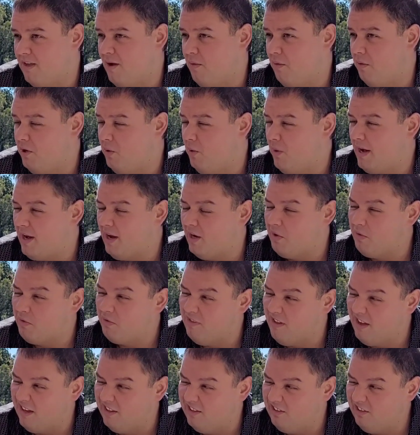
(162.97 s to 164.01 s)
And when you work out it was
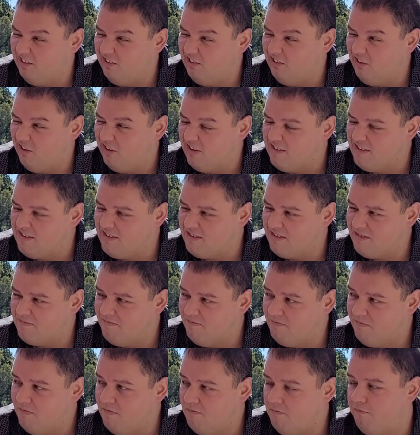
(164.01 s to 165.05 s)
$19,
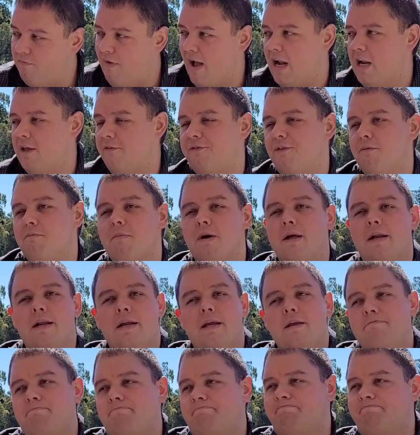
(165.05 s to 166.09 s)
value for money.